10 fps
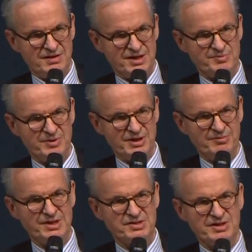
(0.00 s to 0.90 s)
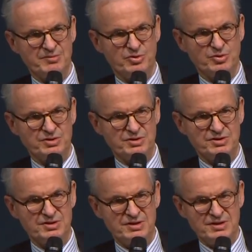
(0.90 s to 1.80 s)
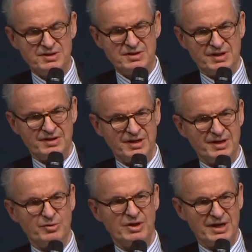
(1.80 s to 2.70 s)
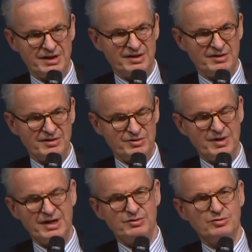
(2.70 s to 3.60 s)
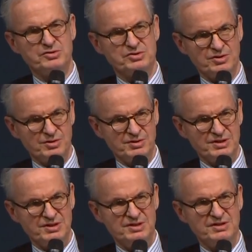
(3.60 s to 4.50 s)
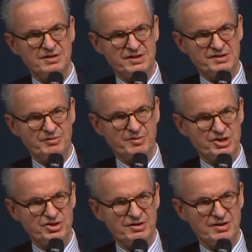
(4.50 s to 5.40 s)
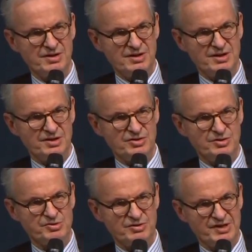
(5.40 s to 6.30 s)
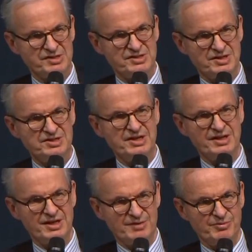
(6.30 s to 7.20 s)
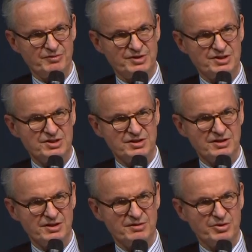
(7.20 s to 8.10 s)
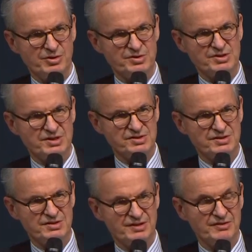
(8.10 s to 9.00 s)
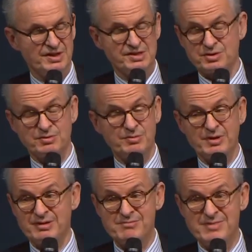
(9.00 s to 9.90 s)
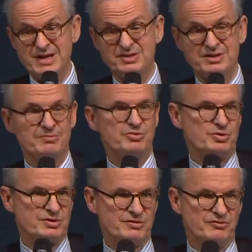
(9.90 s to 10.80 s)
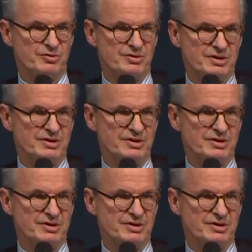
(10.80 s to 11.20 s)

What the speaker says: as being immensely important. And then I would like to add also the digital transformation, in terms of us, the take-up of the digital in a broader sense. I think that's going to be immensely important for